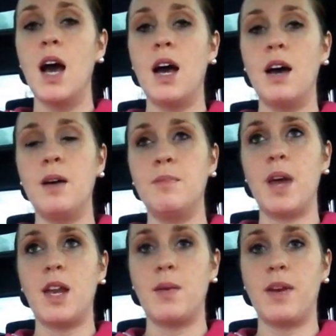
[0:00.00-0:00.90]
Um,
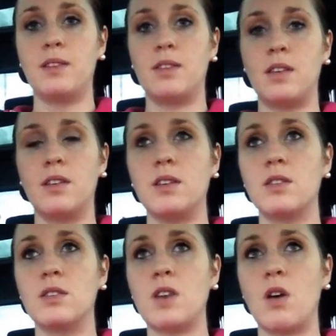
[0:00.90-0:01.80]
anyways,
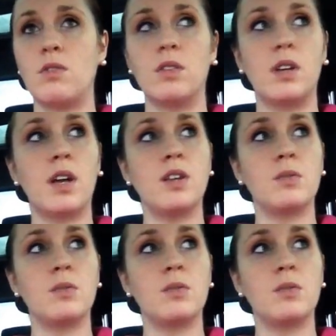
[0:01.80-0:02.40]
so I